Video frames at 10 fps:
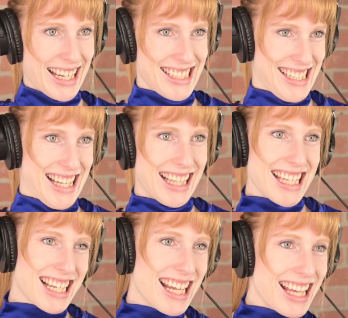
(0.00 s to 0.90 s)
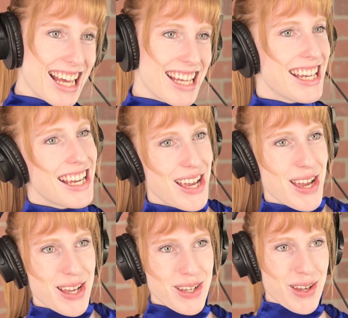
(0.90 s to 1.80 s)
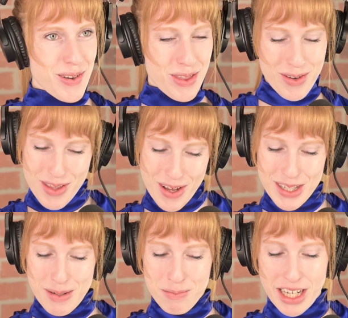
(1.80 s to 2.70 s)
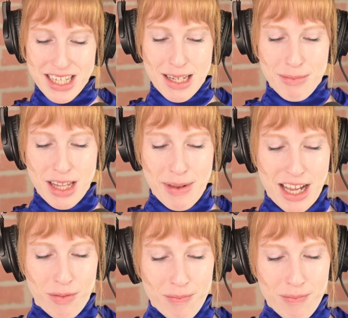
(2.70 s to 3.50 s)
so let's kind of go through those and break some of them out.